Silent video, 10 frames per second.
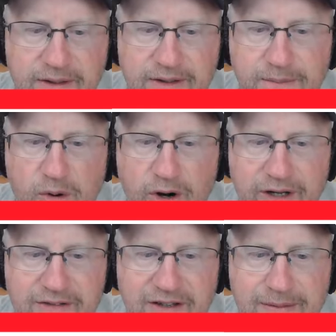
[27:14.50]
Good
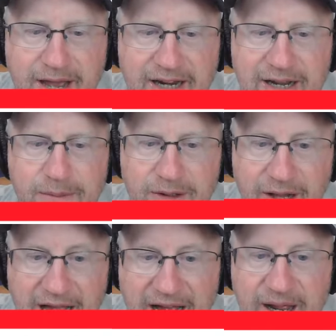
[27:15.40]
morning, DMac. I'm
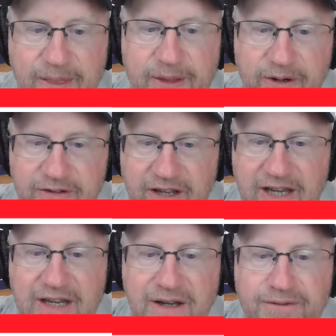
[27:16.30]
glad they're
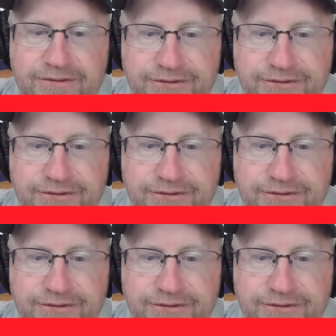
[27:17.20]
taking